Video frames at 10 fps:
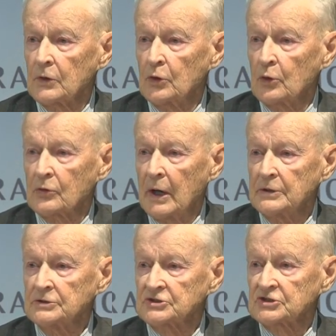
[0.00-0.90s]

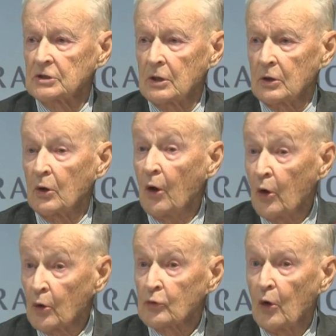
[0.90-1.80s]
Ukraine's
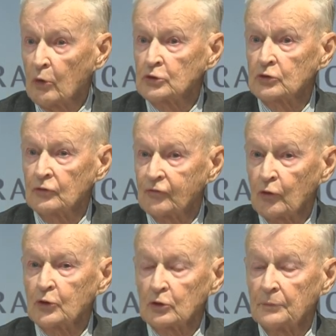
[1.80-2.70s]
long road to
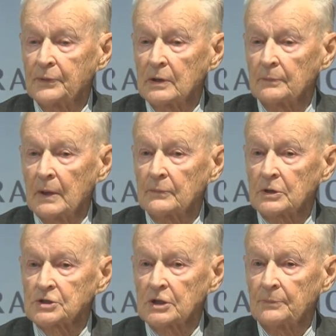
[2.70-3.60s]
full European
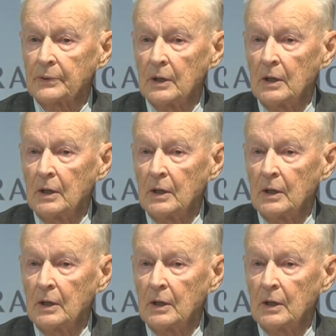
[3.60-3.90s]
membership,